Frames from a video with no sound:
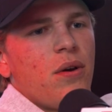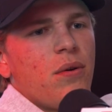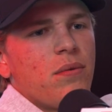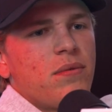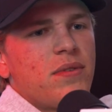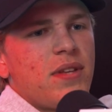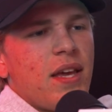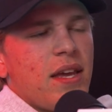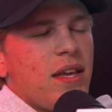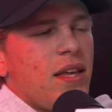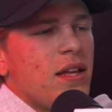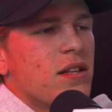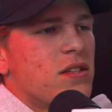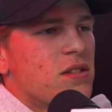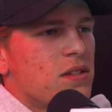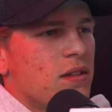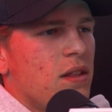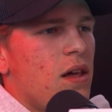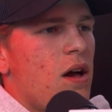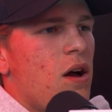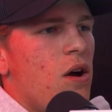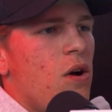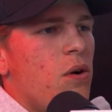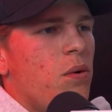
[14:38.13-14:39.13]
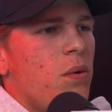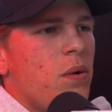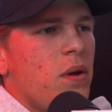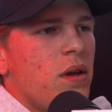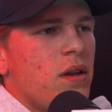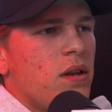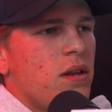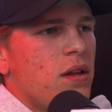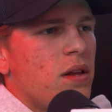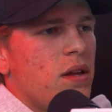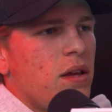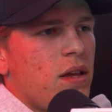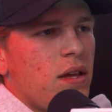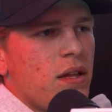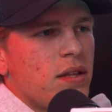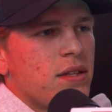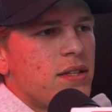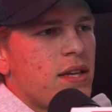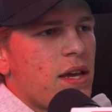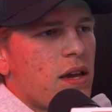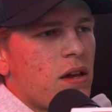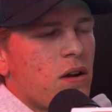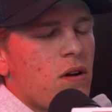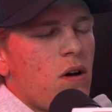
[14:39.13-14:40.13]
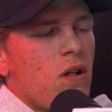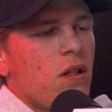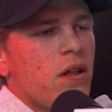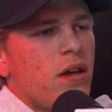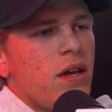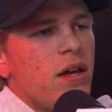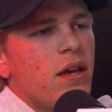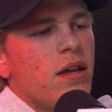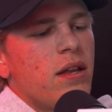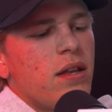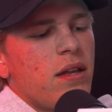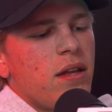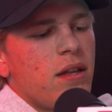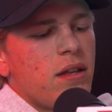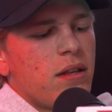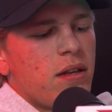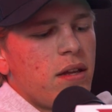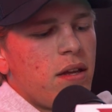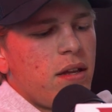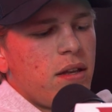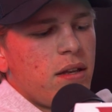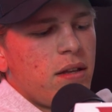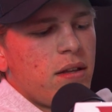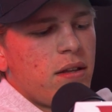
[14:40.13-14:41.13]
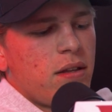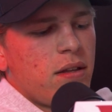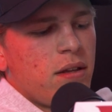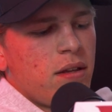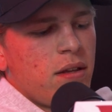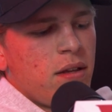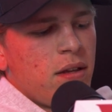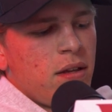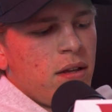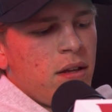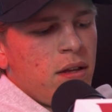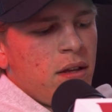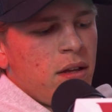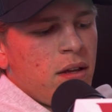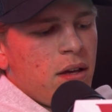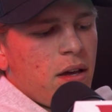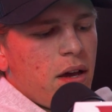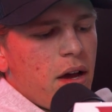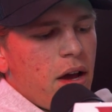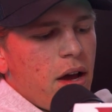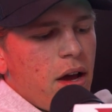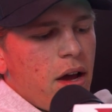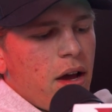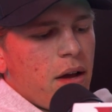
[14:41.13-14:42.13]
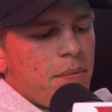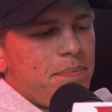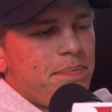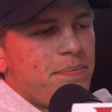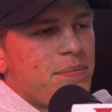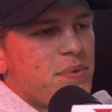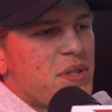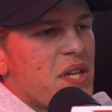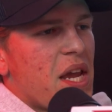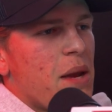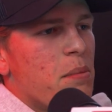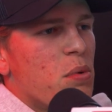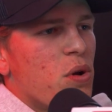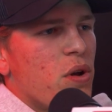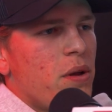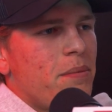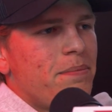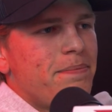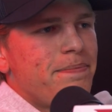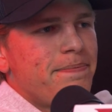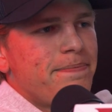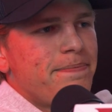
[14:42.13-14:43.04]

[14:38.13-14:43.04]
take it slow and take it all in and savor it.